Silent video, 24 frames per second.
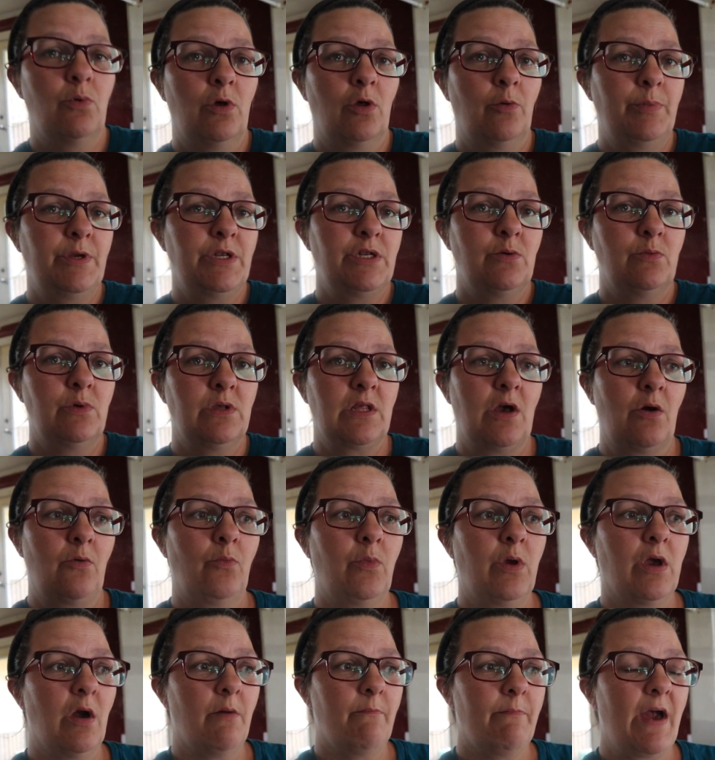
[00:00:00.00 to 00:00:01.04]
we'll be doing that when
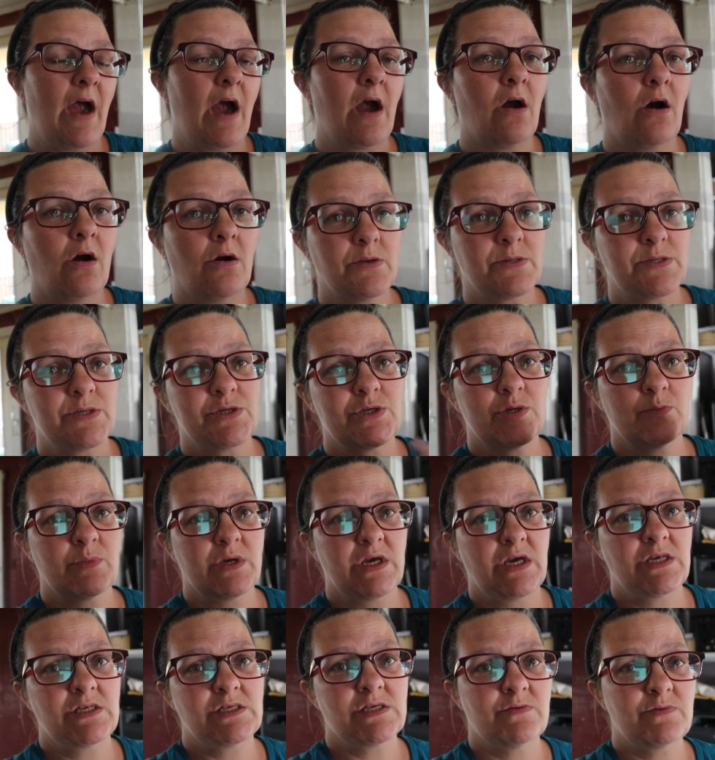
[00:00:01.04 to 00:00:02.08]
we come back. Also, some
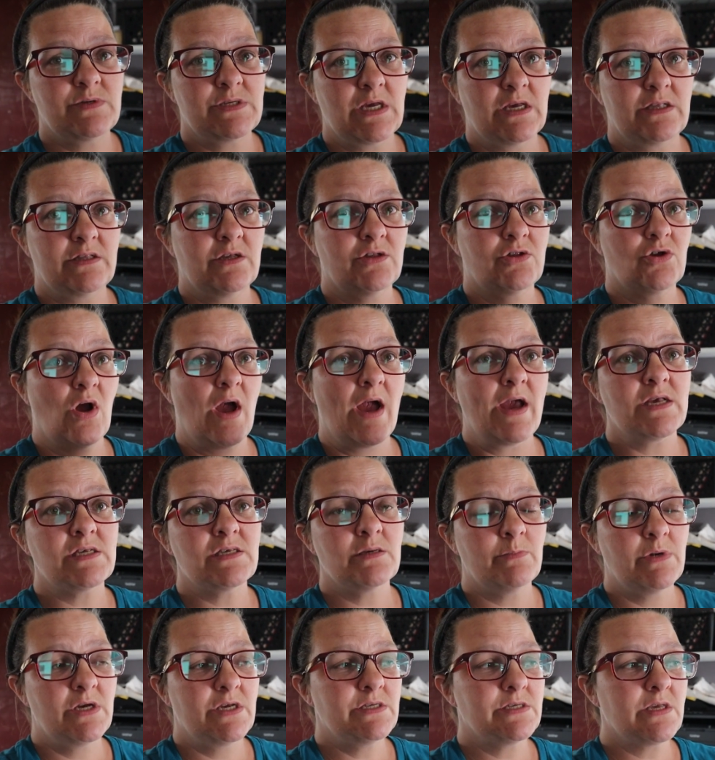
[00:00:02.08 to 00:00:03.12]
kids have said that their
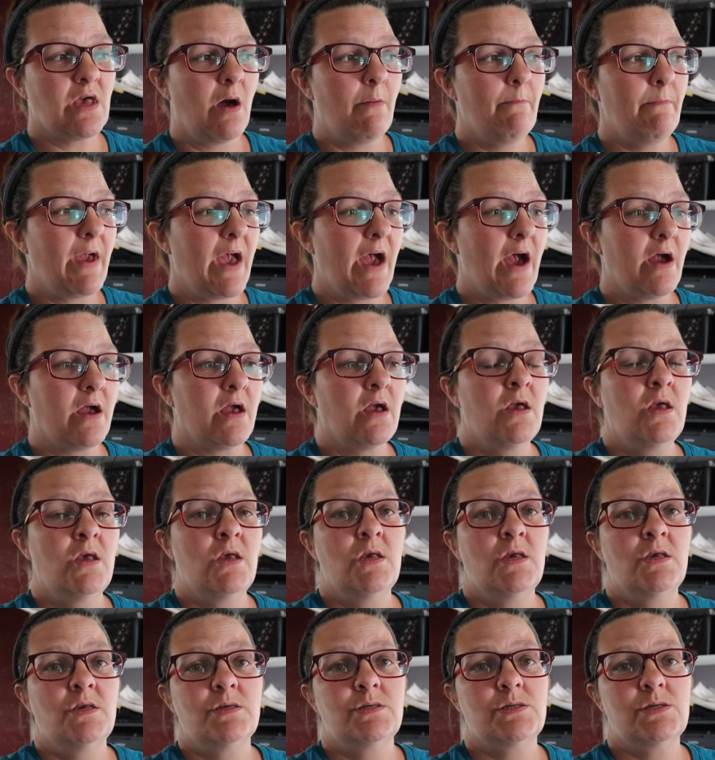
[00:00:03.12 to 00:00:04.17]
eczema has come back.
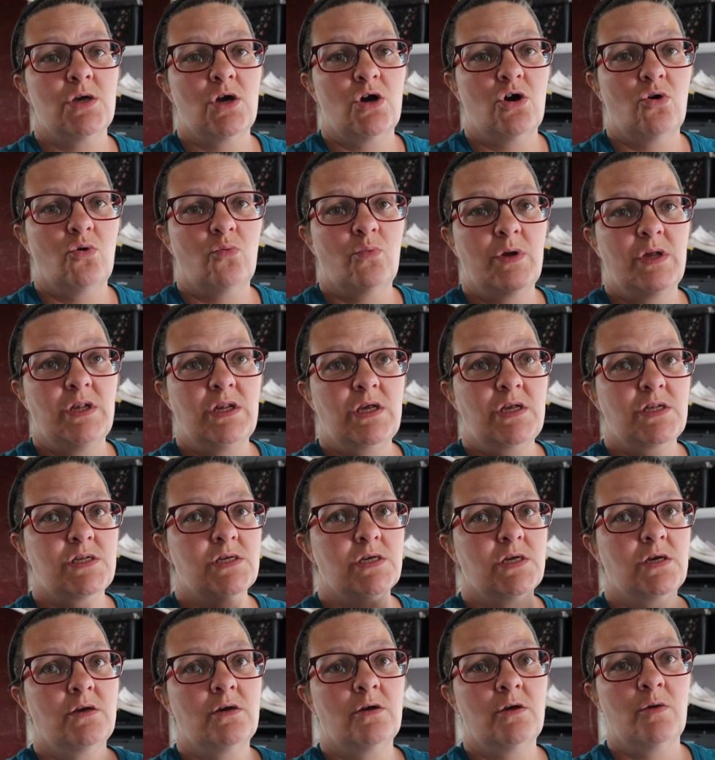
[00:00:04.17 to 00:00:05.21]
So we need
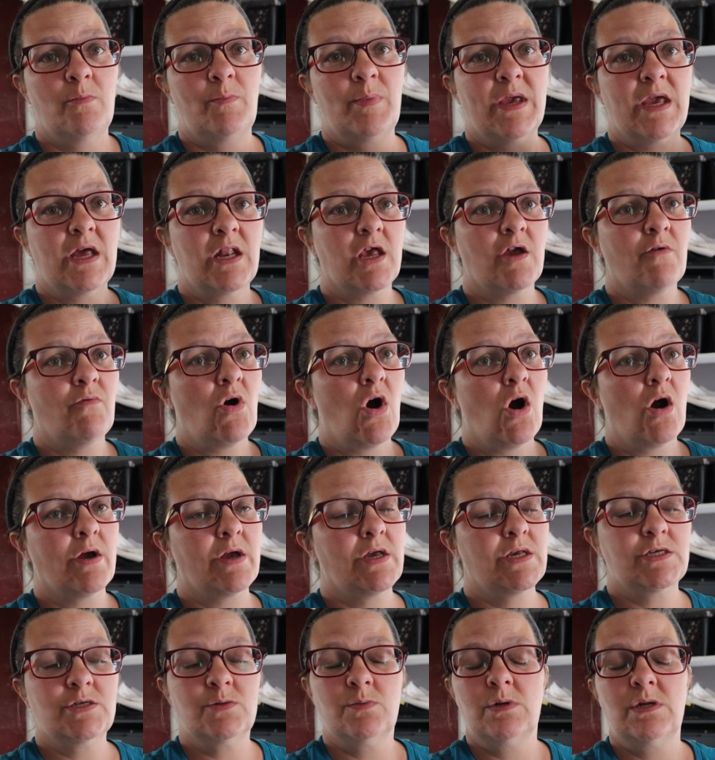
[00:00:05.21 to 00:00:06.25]
to, beginning of
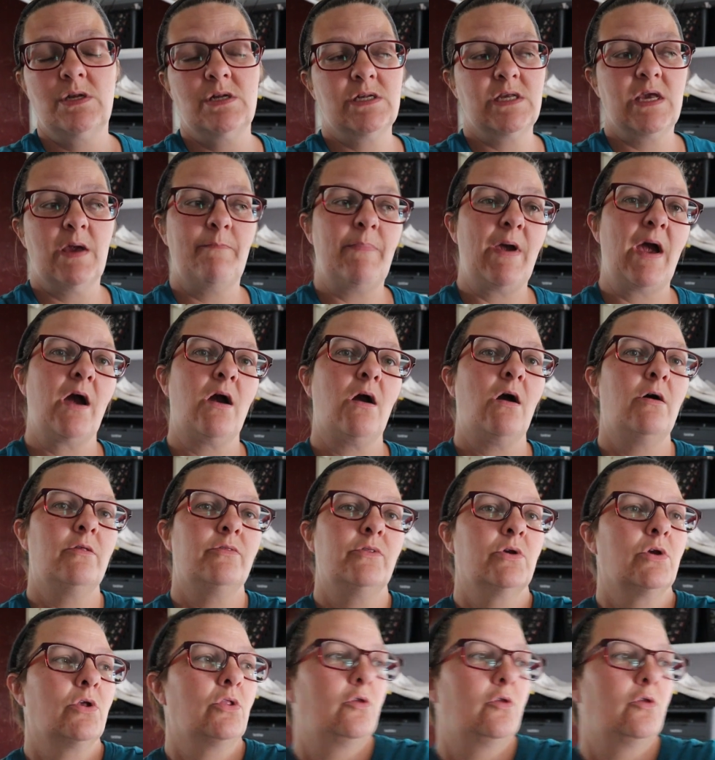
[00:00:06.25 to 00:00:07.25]
August, we need to get back on the